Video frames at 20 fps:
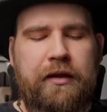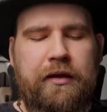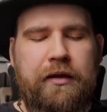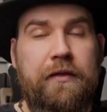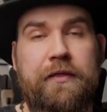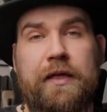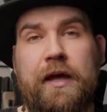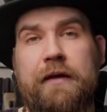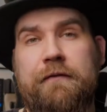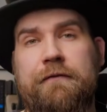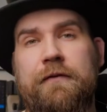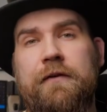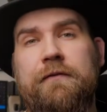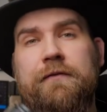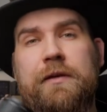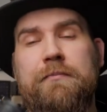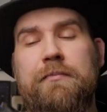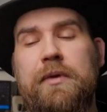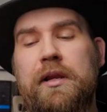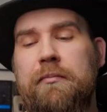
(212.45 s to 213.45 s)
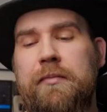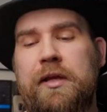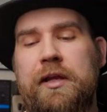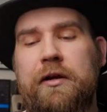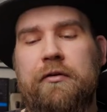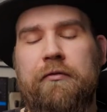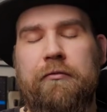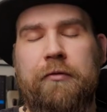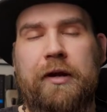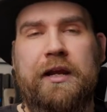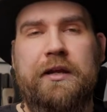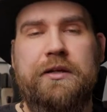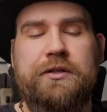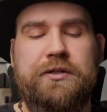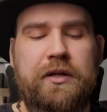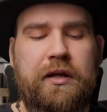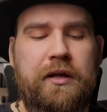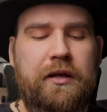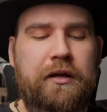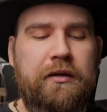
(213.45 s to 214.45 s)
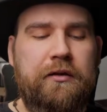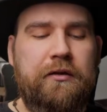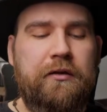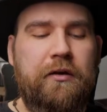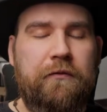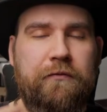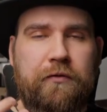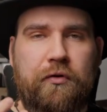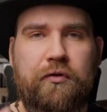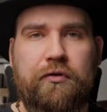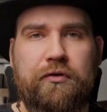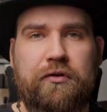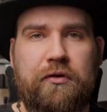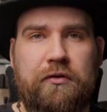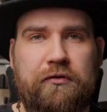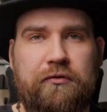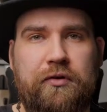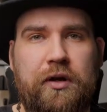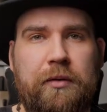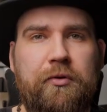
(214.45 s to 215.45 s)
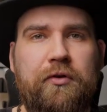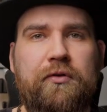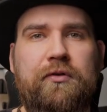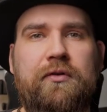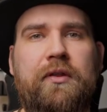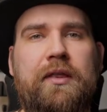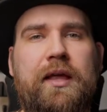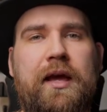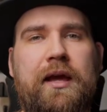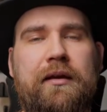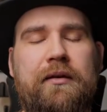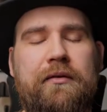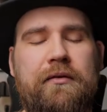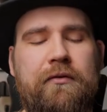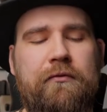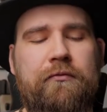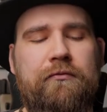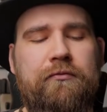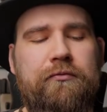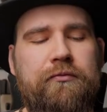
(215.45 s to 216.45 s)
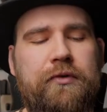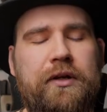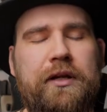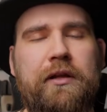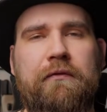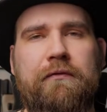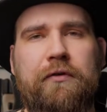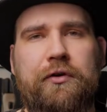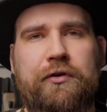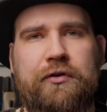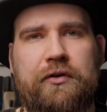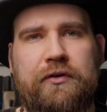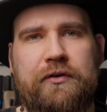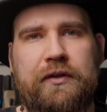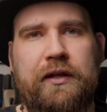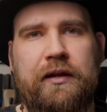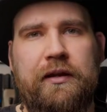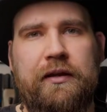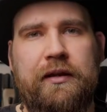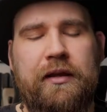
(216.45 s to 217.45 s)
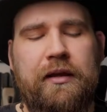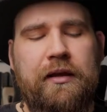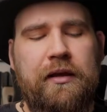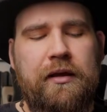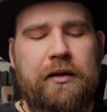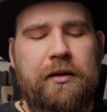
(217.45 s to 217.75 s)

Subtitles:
That 50mm range, of course, contributes to that real versatility,